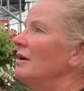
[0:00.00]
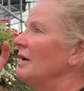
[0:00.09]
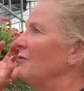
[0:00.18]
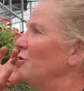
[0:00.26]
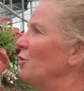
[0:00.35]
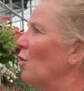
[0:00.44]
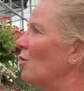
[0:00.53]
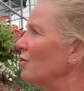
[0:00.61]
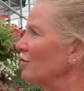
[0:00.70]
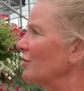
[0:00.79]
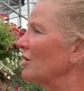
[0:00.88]
If you
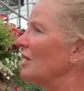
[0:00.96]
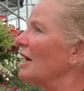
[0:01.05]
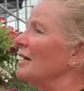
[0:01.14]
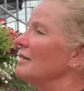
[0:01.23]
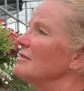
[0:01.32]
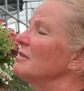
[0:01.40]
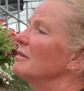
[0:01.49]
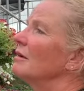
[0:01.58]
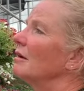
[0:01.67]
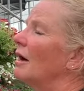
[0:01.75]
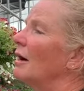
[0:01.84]
over fertilize,
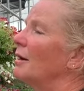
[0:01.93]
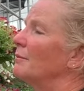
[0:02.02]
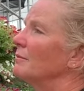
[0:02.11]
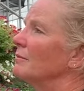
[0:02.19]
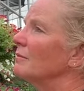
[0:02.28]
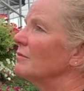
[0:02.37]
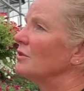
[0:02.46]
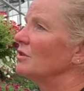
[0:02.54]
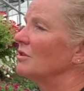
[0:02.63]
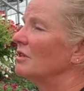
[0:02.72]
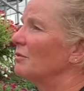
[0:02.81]

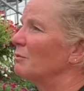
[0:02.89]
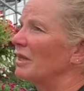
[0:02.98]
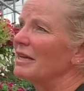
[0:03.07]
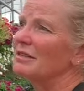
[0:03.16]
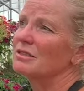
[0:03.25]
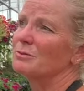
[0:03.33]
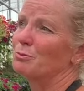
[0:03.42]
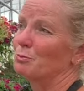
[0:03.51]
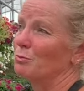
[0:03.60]
the plant is